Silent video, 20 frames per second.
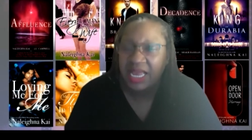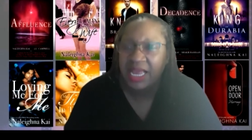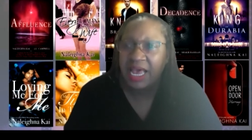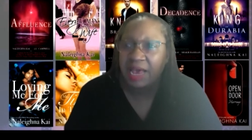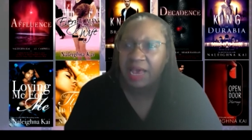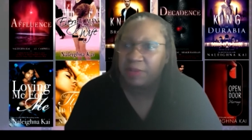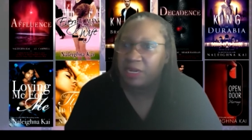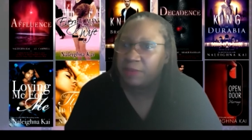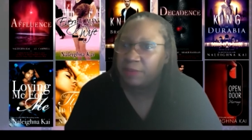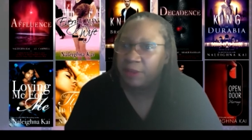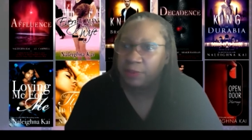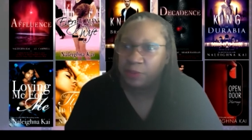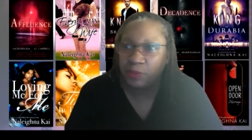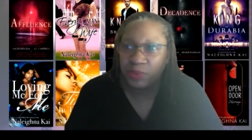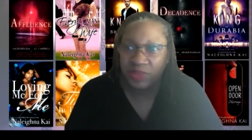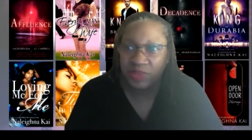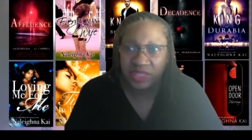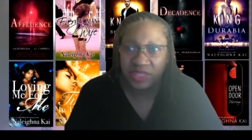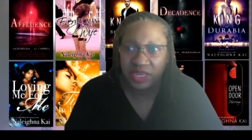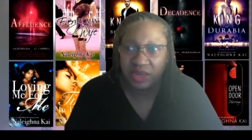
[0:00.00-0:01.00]
how many people
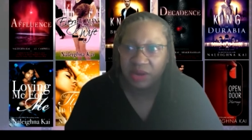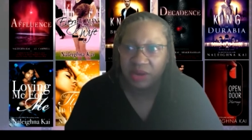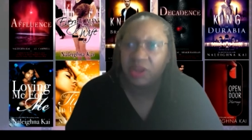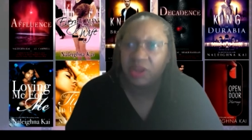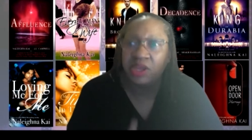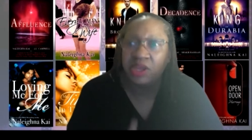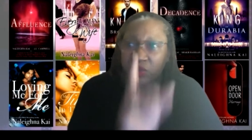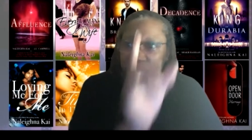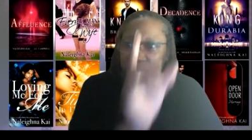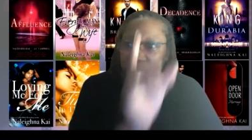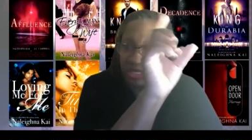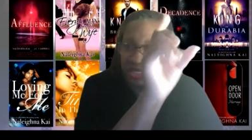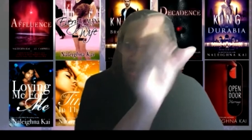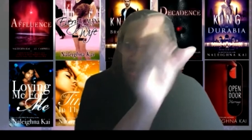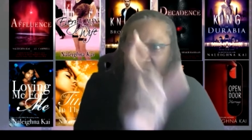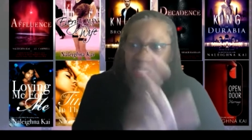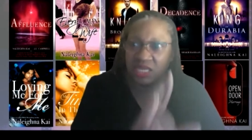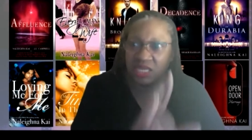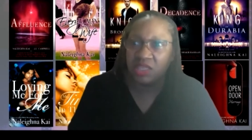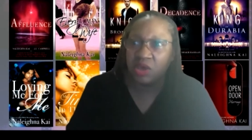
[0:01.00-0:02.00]
were there. You can
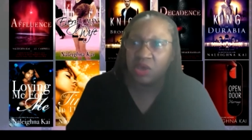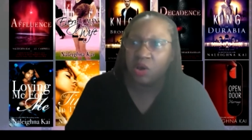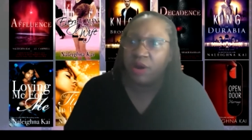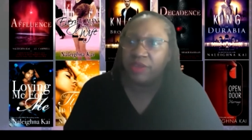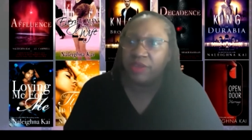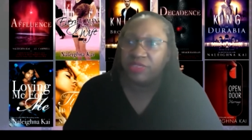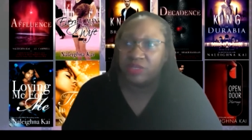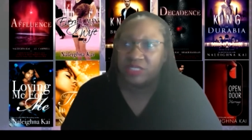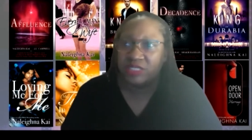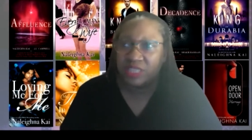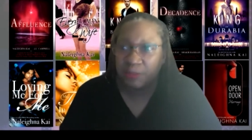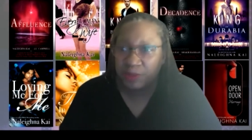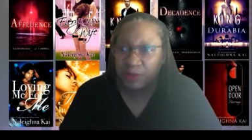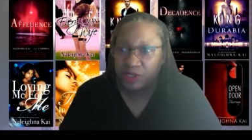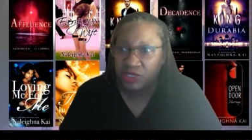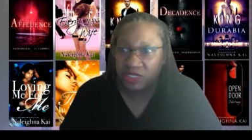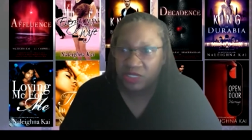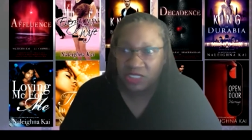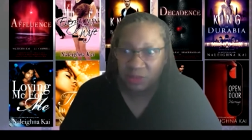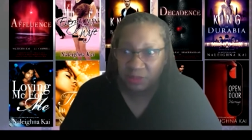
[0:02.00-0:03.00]
see the authors that
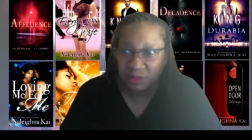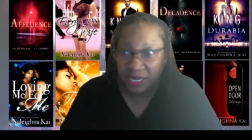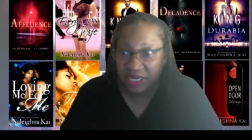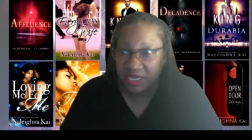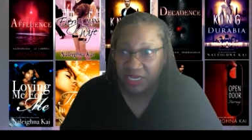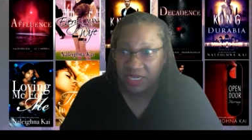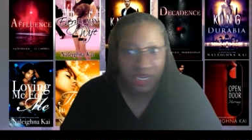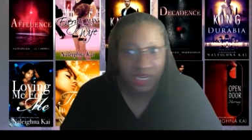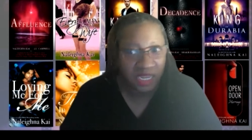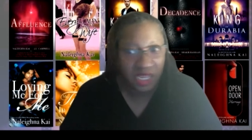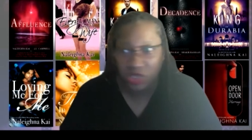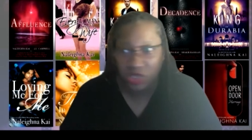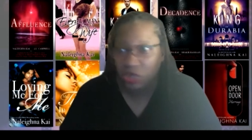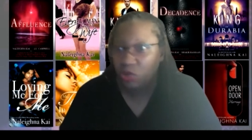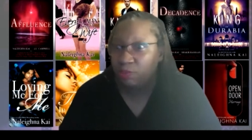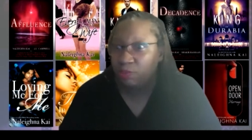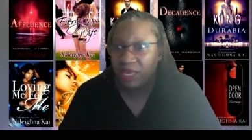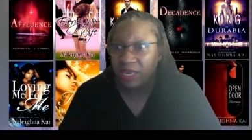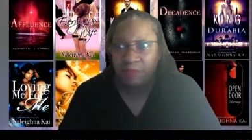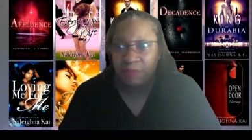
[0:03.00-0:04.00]
participated.
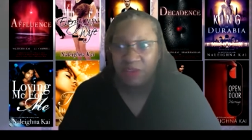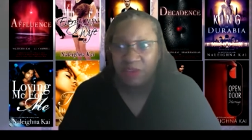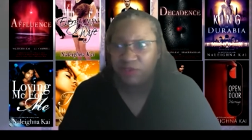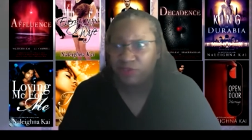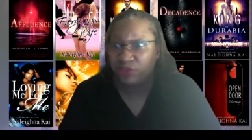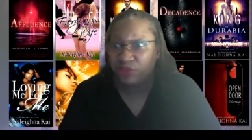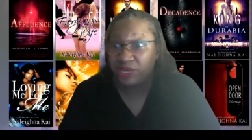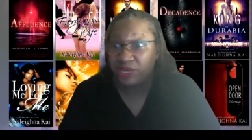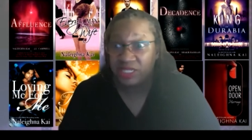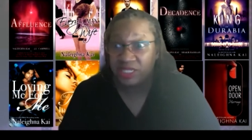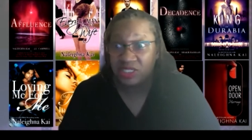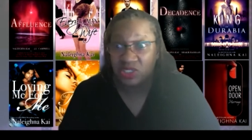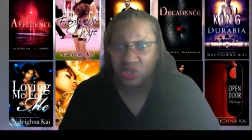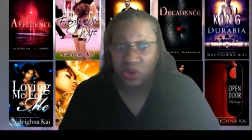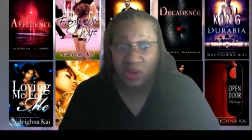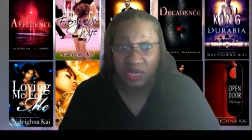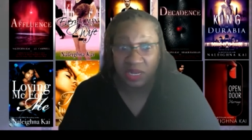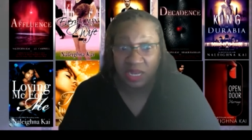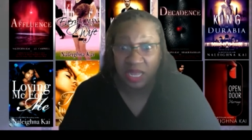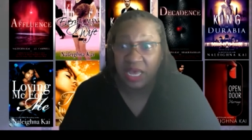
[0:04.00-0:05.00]
You may be friends
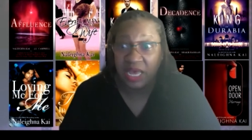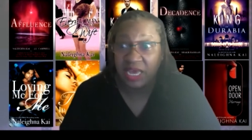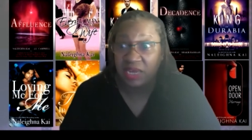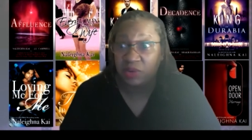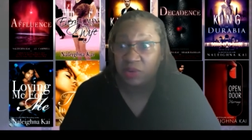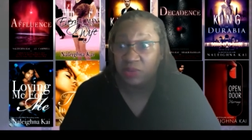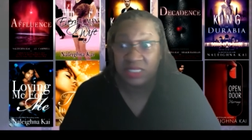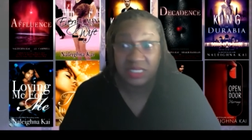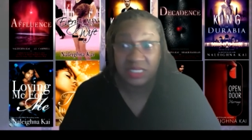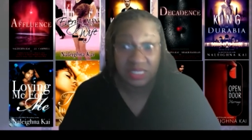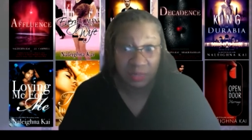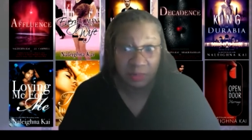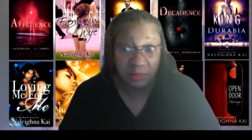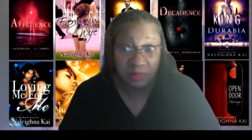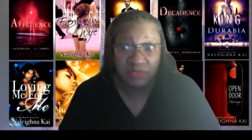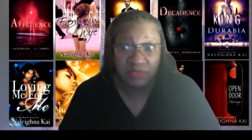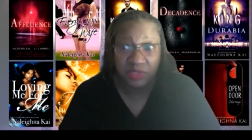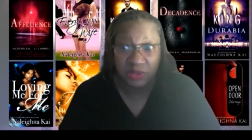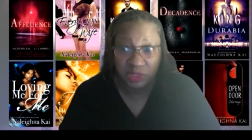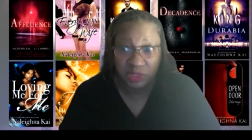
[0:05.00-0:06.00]
online with some
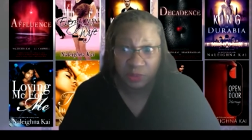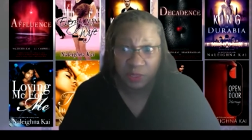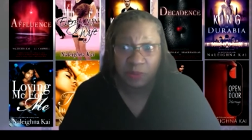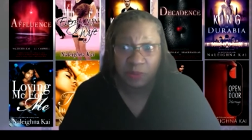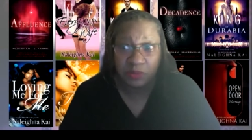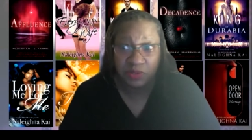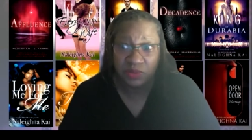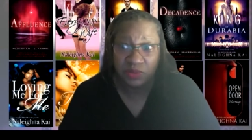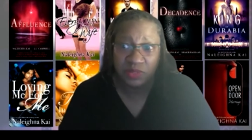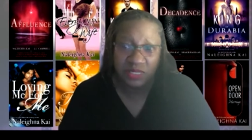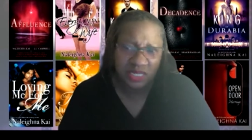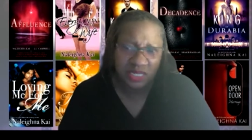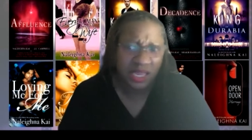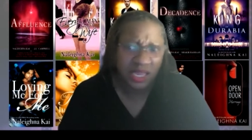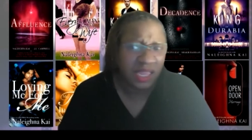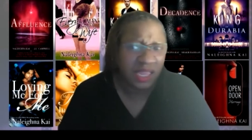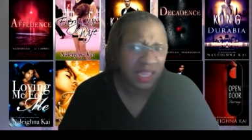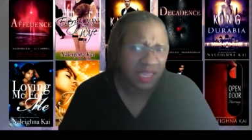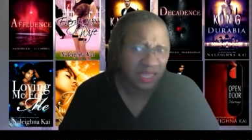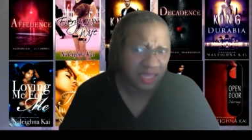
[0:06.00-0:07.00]
of those people, and you can say,
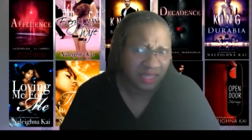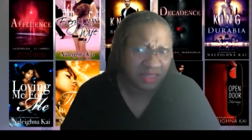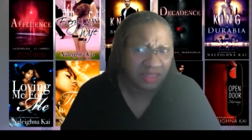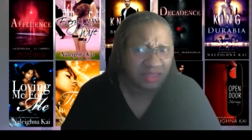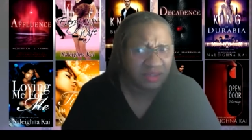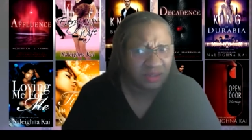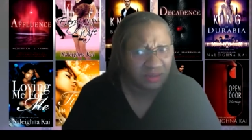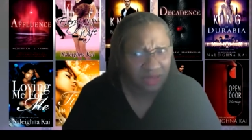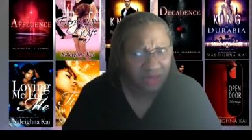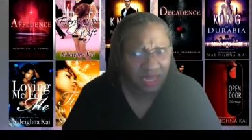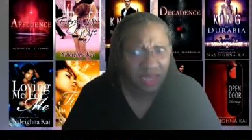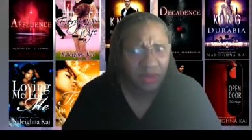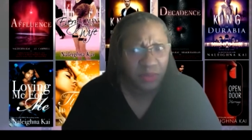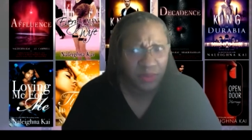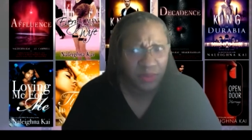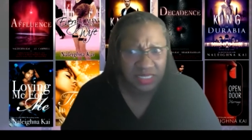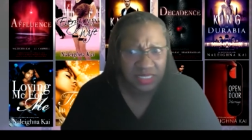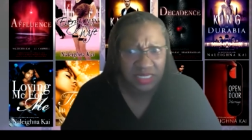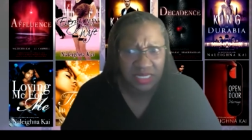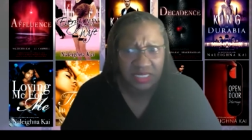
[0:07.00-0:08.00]
hey, you know, how
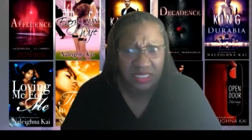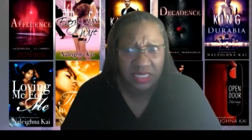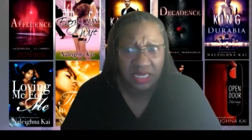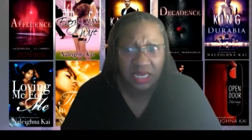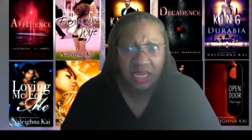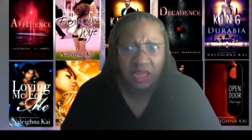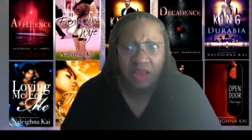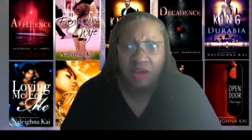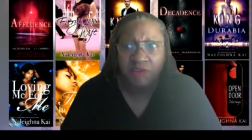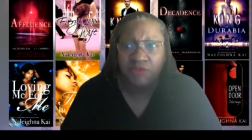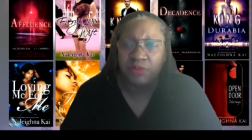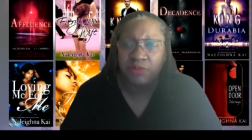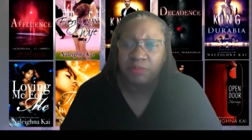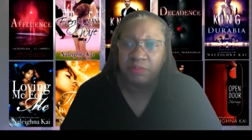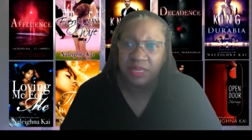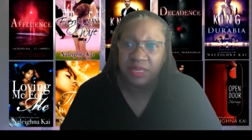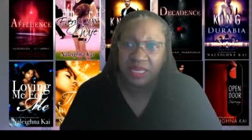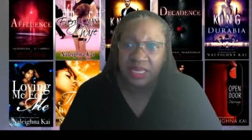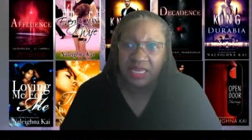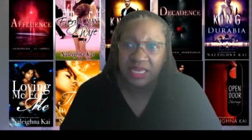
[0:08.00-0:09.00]
was it? For
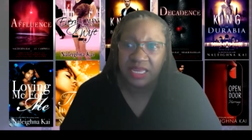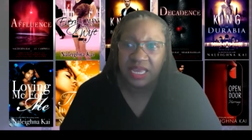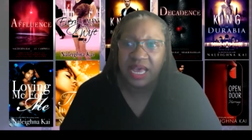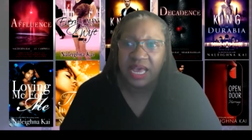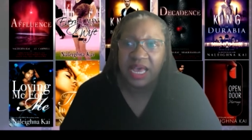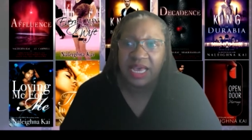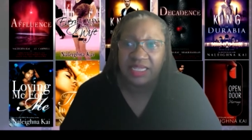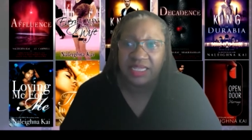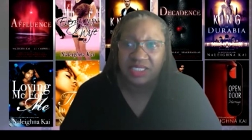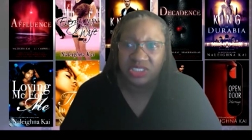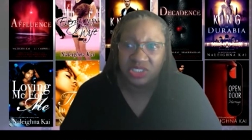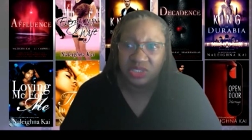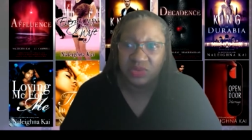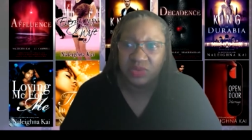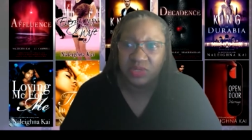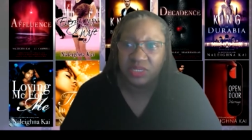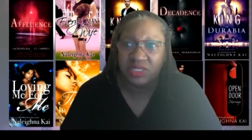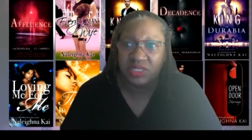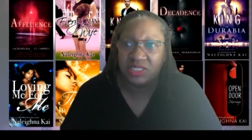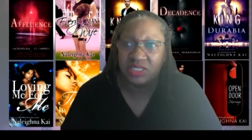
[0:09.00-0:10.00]
me, I
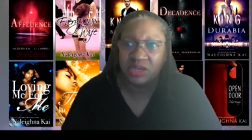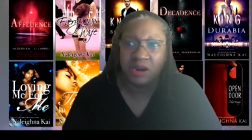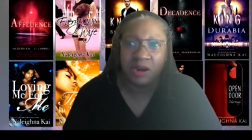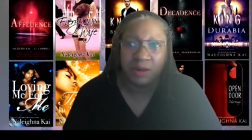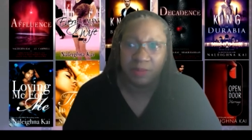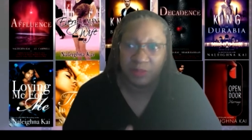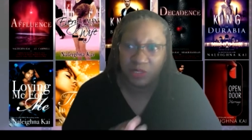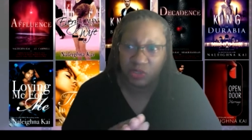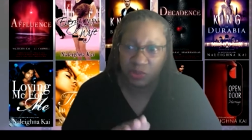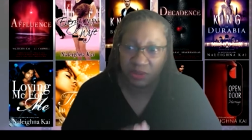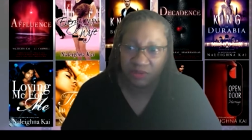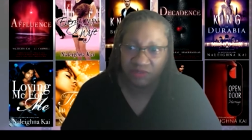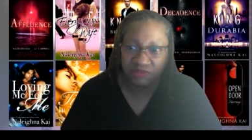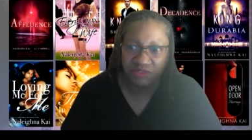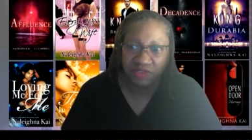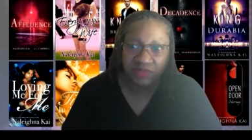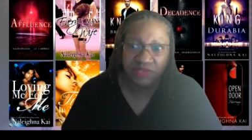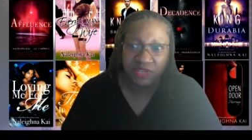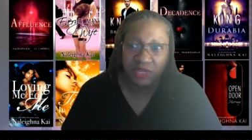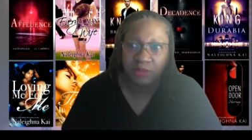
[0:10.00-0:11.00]
generally start between
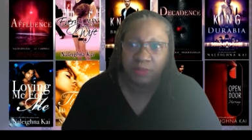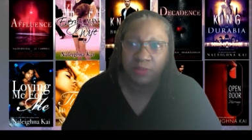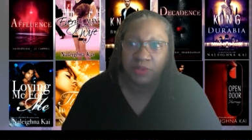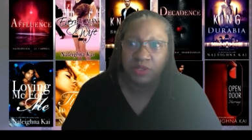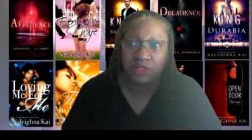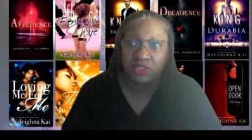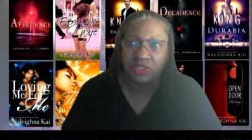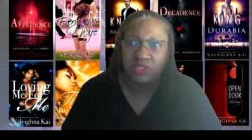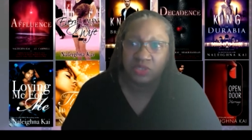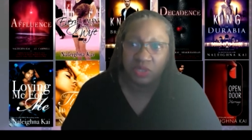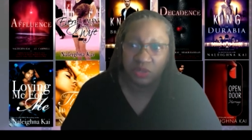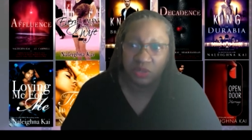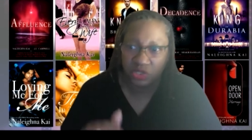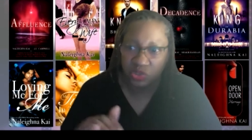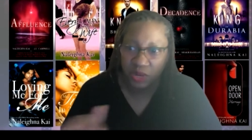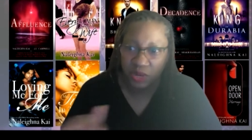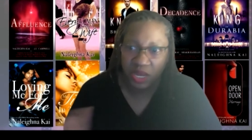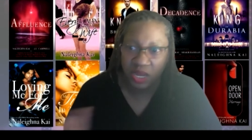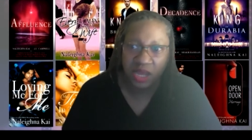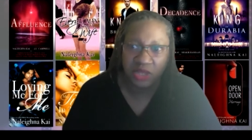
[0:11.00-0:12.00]
50 books
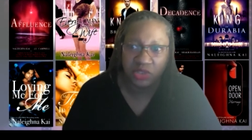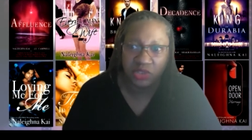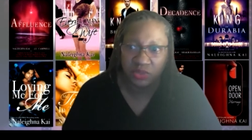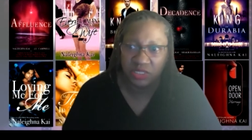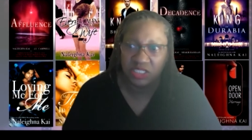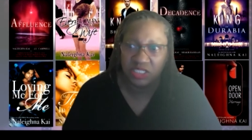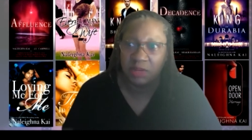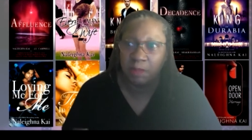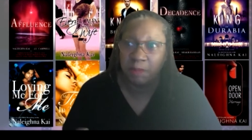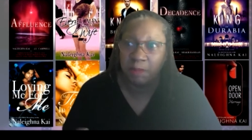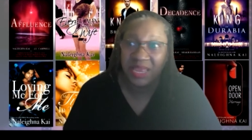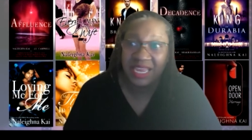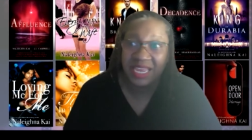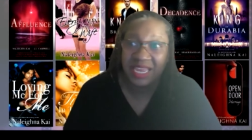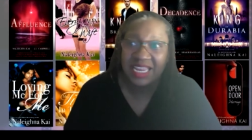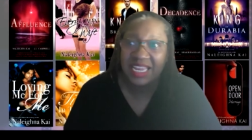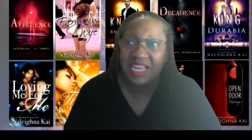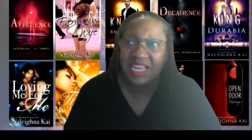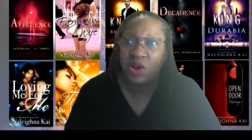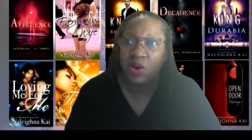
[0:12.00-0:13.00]
to 100,
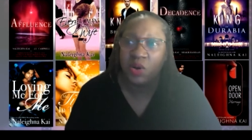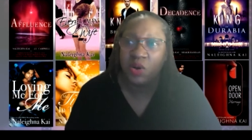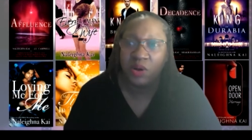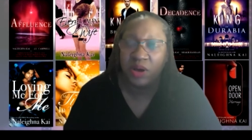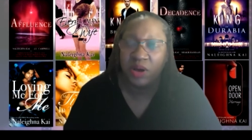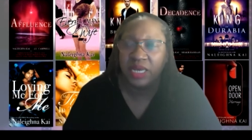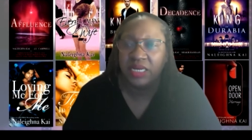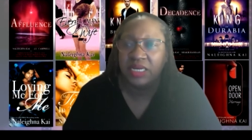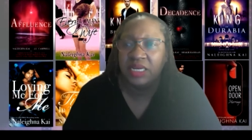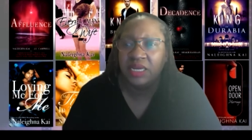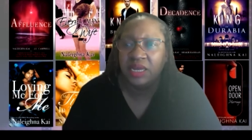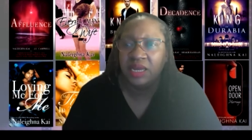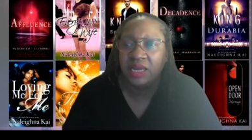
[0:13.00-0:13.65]
depending on